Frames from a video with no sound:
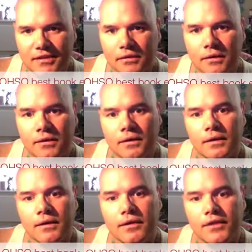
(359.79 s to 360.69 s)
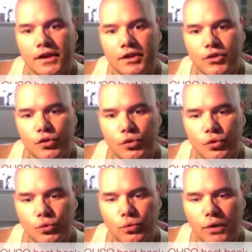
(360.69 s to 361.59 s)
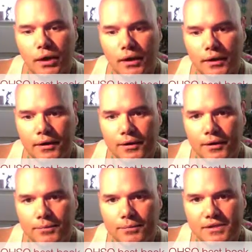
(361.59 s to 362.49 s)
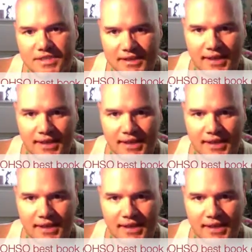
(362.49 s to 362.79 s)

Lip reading: you sit down and you just listen to